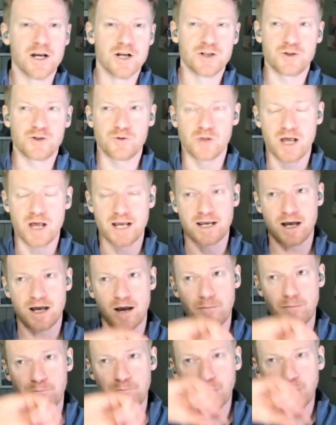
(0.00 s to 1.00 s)
to like
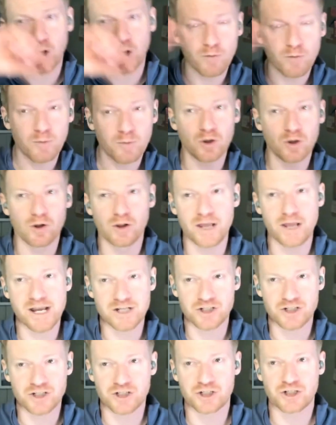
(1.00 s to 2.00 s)
a
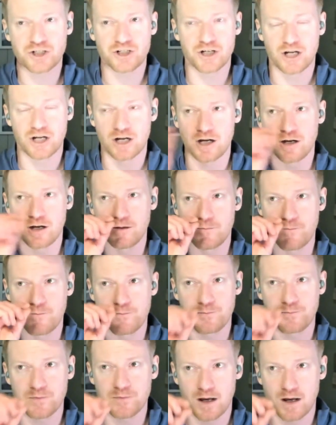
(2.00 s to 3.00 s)
purplish uh,
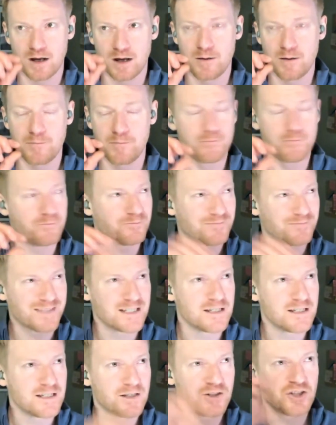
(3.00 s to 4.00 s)

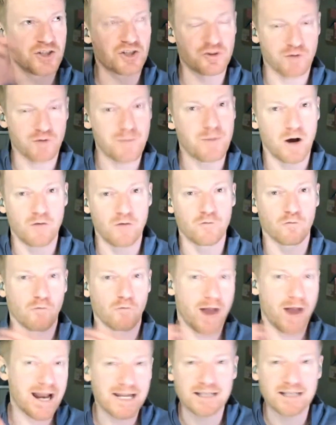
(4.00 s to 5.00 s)
strip of
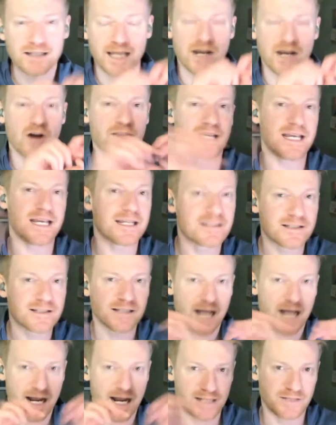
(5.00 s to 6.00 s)
writing. Like on the
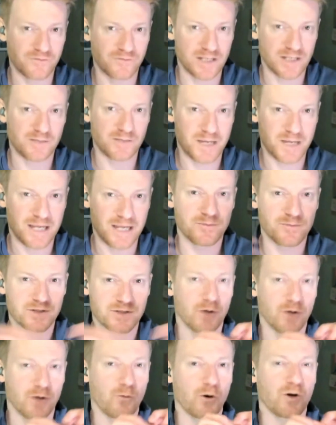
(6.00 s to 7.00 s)
insides of these beams,
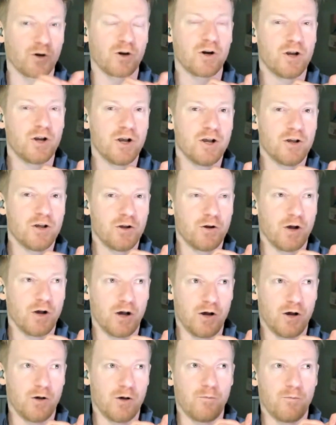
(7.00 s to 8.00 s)
there were
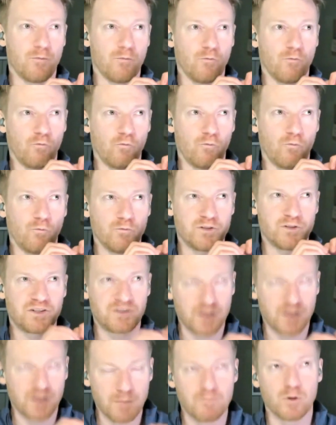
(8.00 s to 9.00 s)
uh,
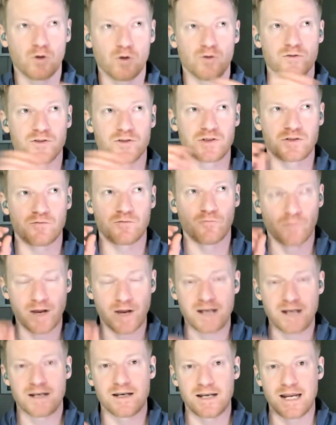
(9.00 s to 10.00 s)
symbols
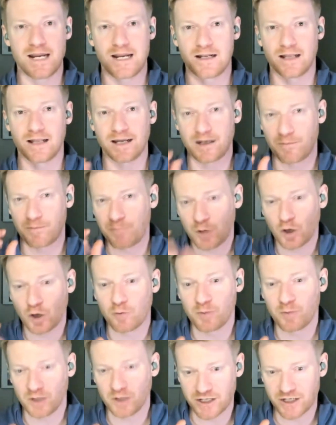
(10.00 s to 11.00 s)
written in like a
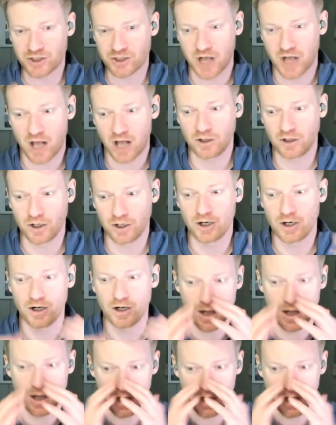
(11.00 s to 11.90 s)
purplish color.